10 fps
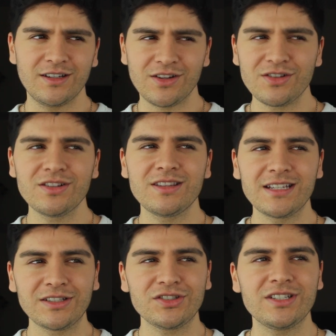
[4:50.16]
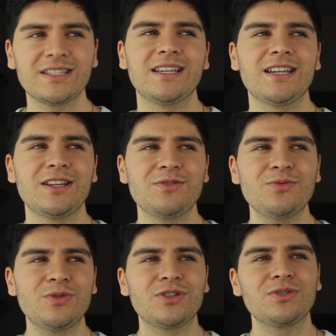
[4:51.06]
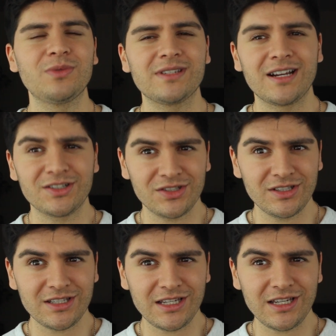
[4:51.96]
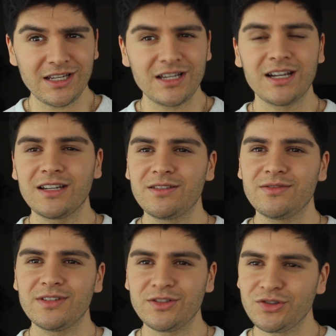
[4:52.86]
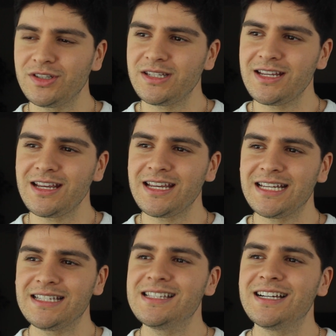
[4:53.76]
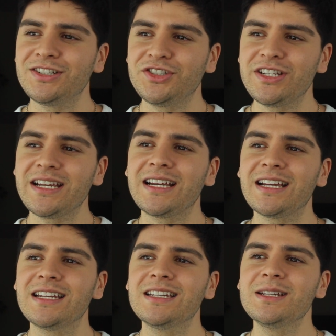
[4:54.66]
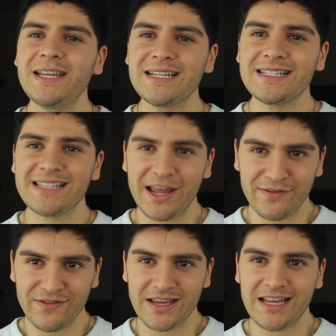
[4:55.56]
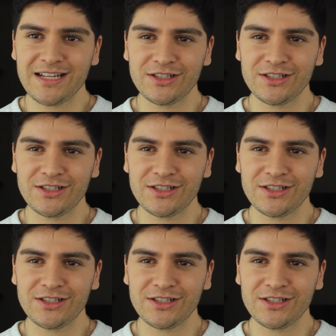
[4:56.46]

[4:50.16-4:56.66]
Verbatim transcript: Another thing she said, which was actually kind of interesting, is that she had envy.